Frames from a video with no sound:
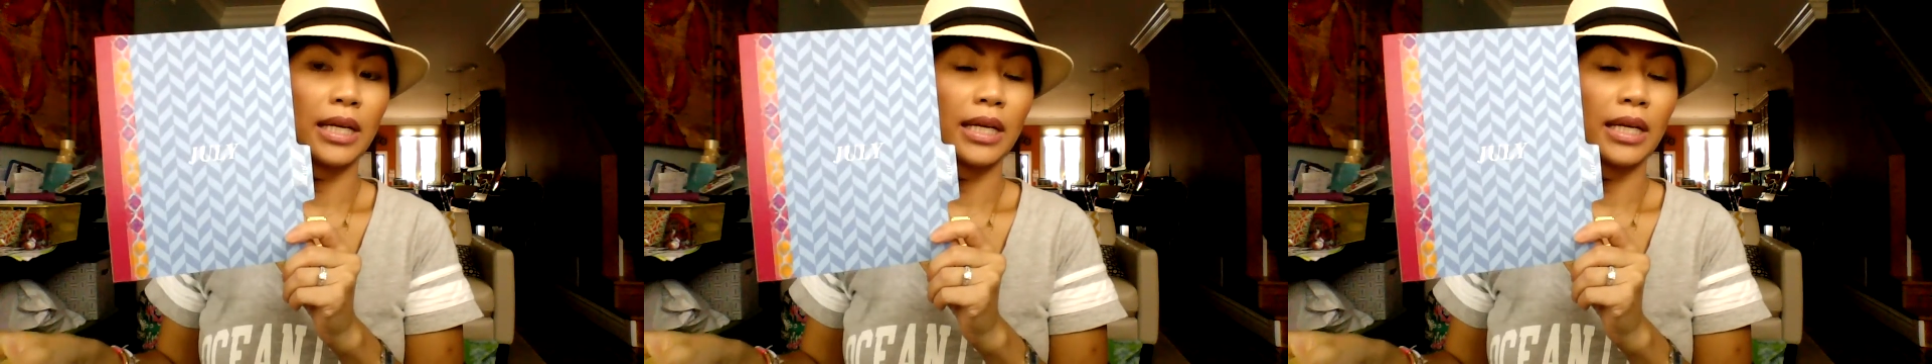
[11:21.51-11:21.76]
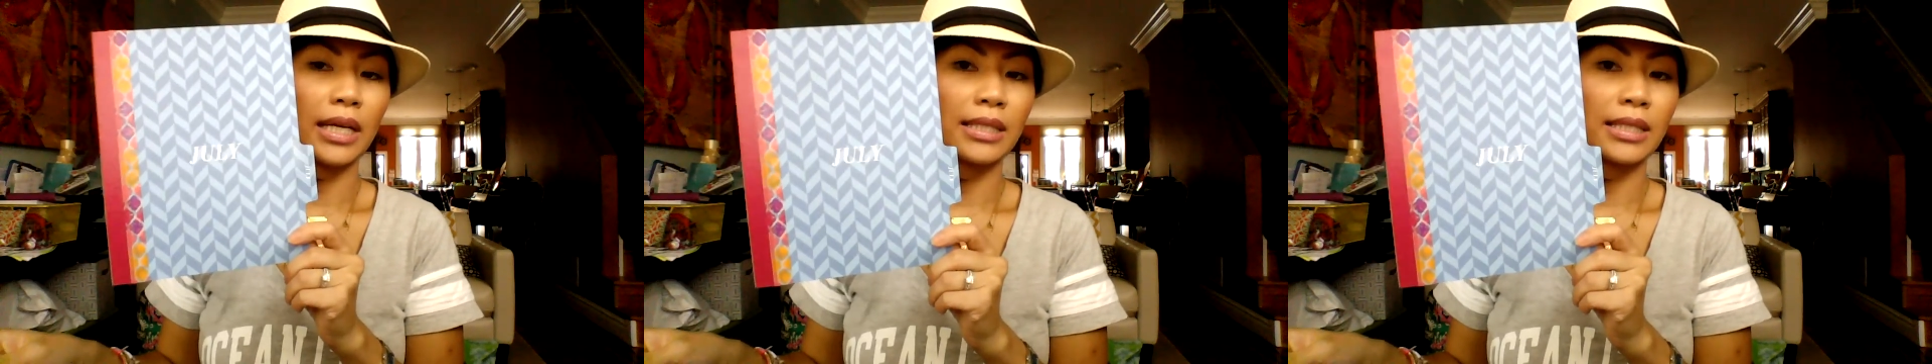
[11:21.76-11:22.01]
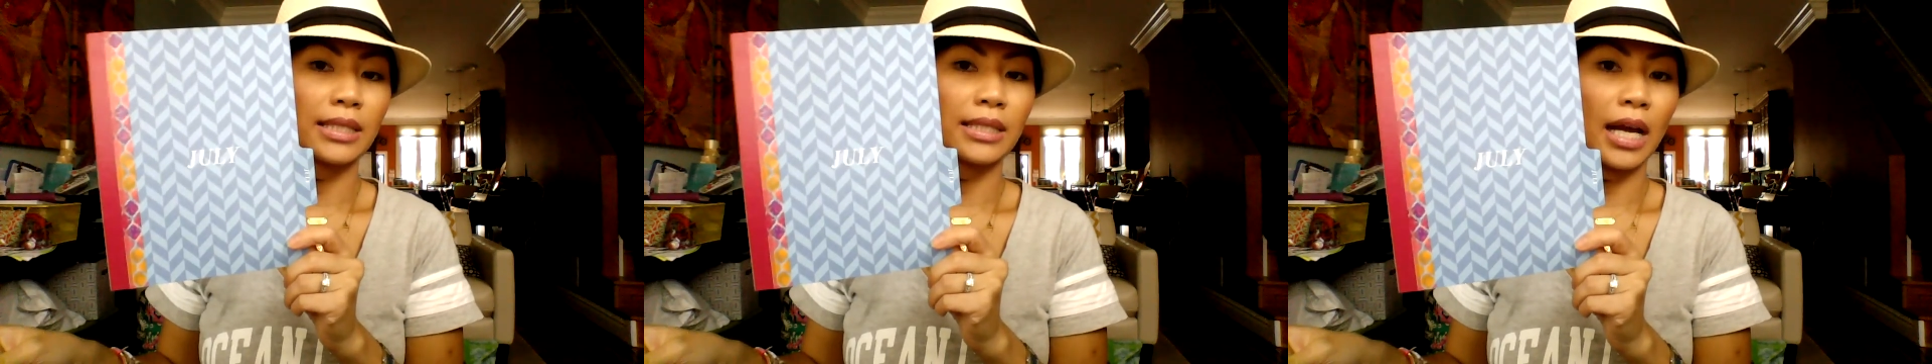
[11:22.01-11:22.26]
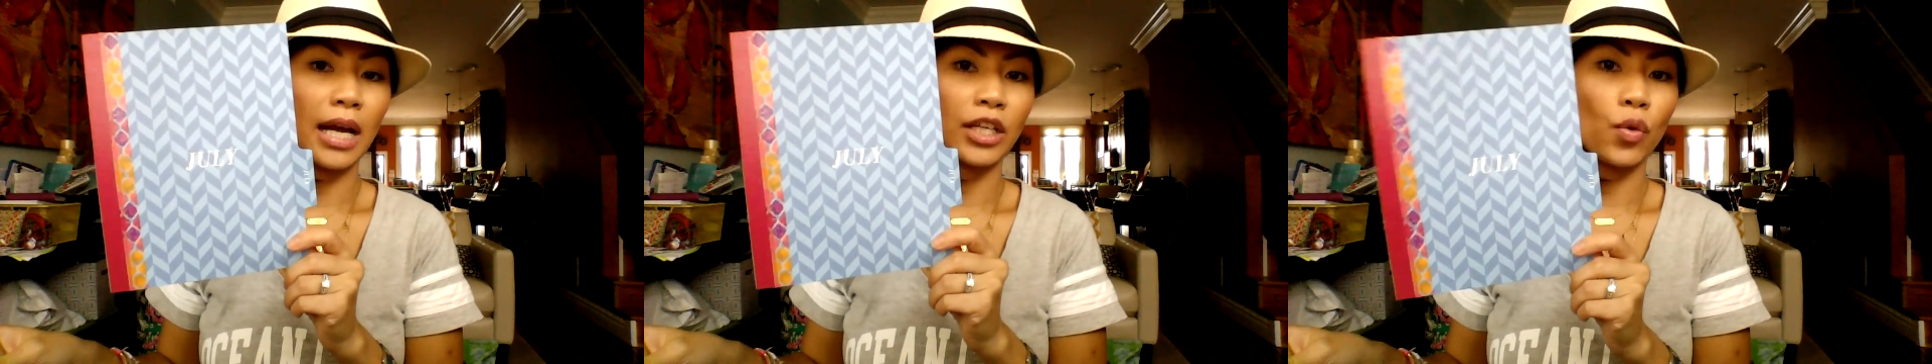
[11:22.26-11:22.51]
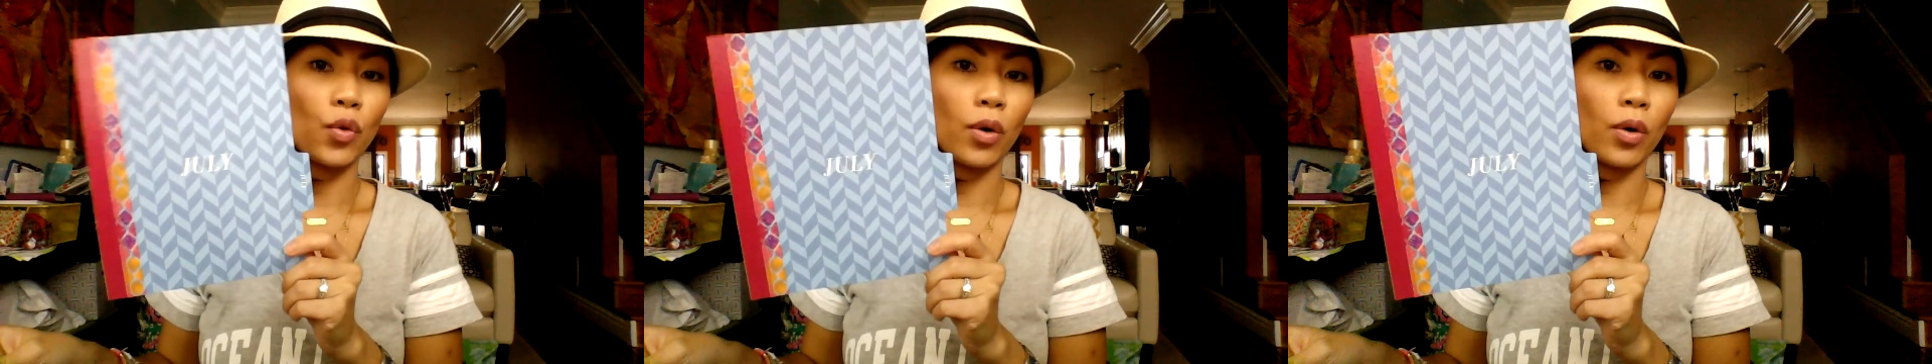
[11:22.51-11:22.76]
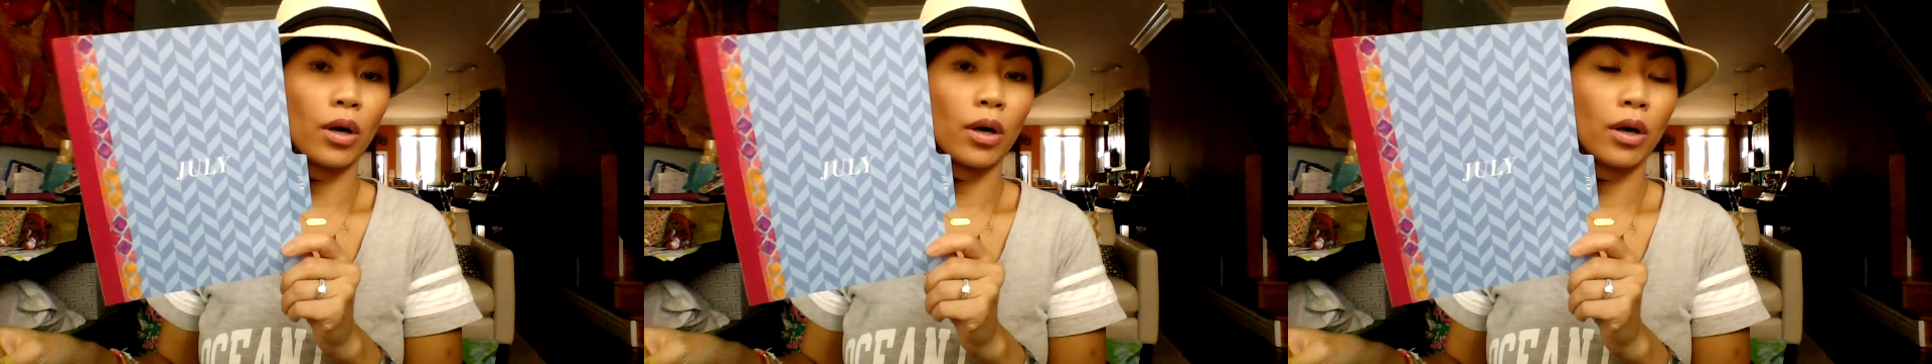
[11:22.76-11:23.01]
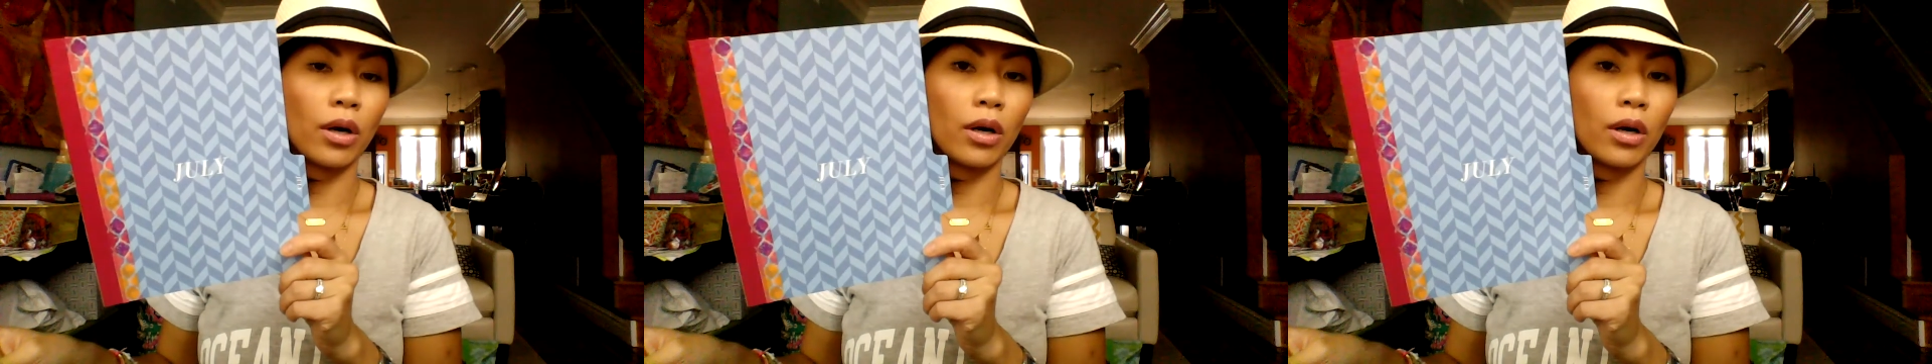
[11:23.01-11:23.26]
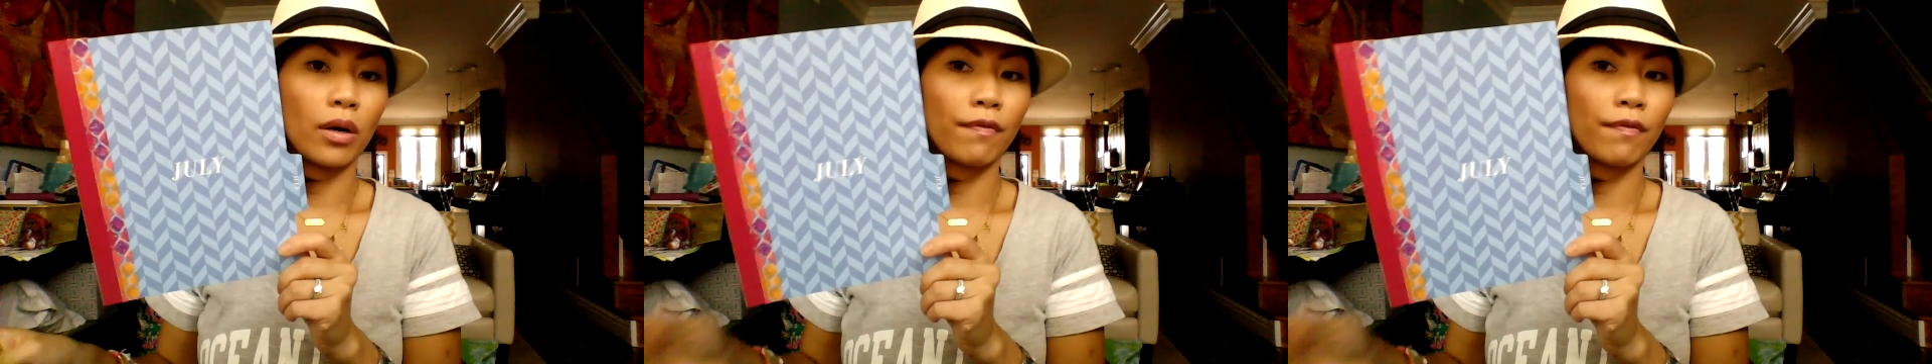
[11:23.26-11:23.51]
inside your
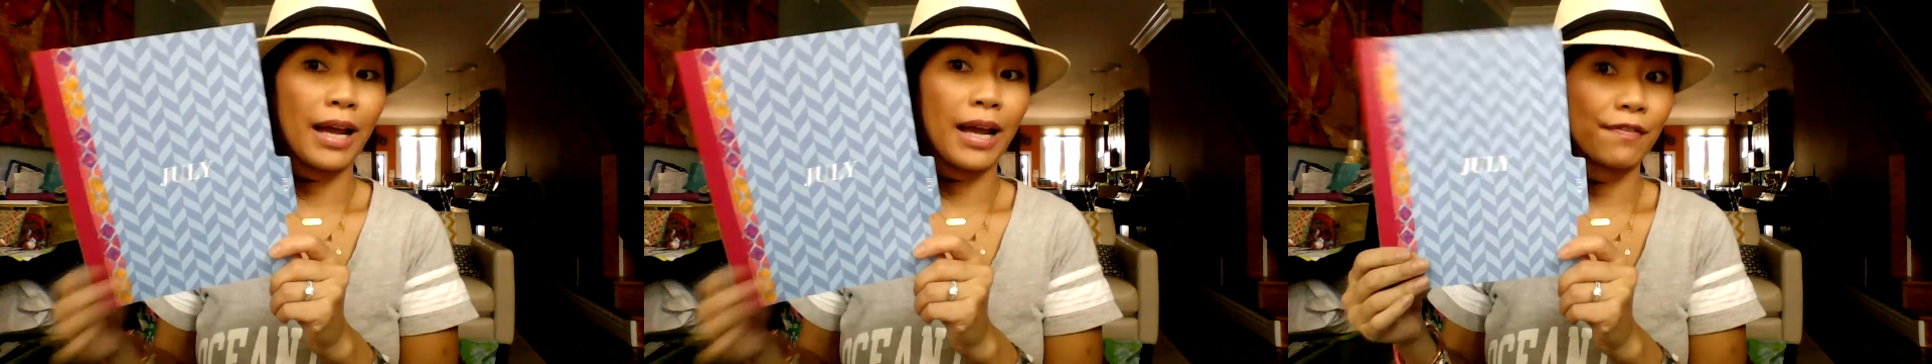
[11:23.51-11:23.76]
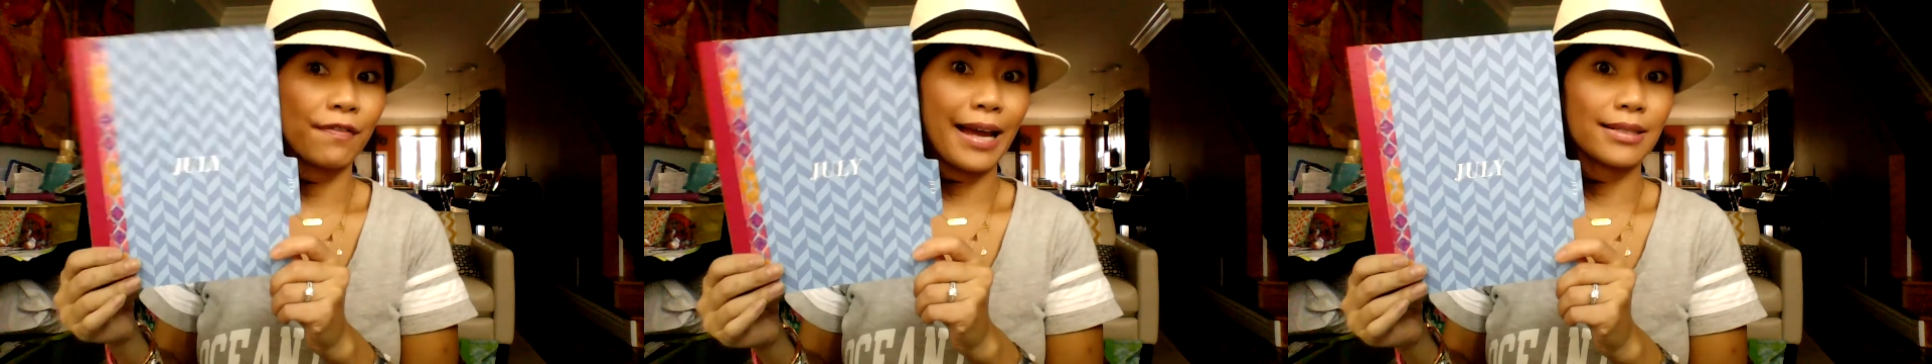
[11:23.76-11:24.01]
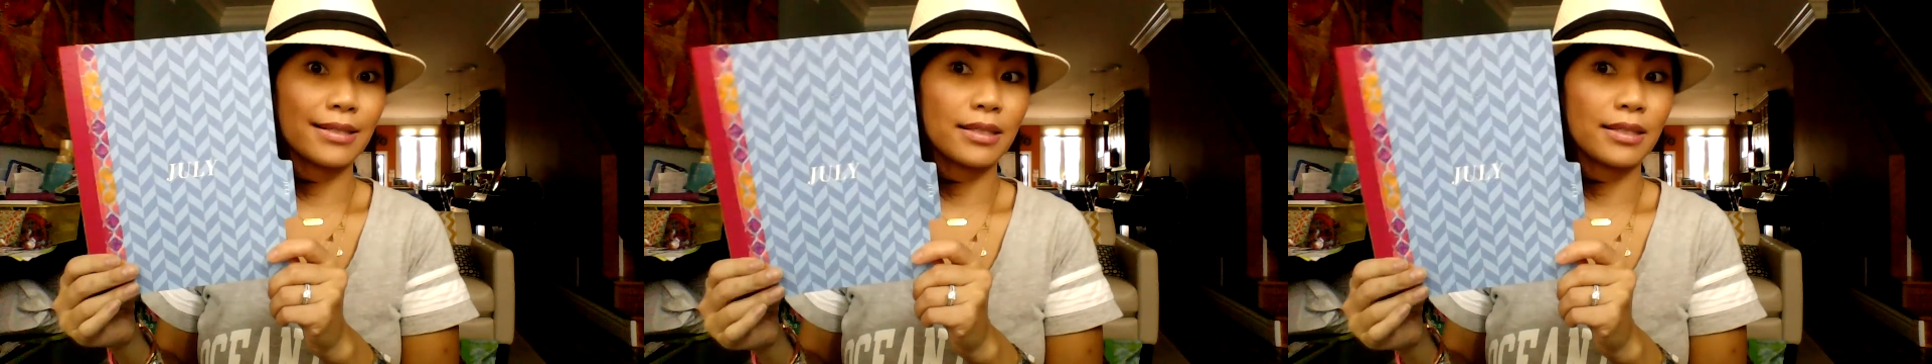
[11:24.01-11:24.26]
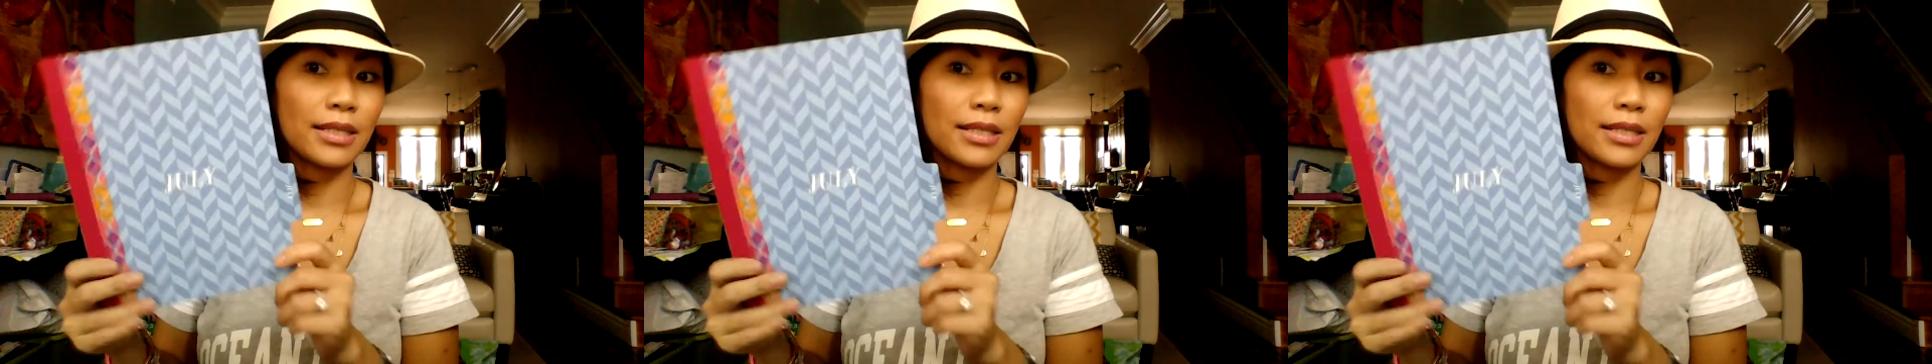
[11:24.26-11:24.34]
Filofax.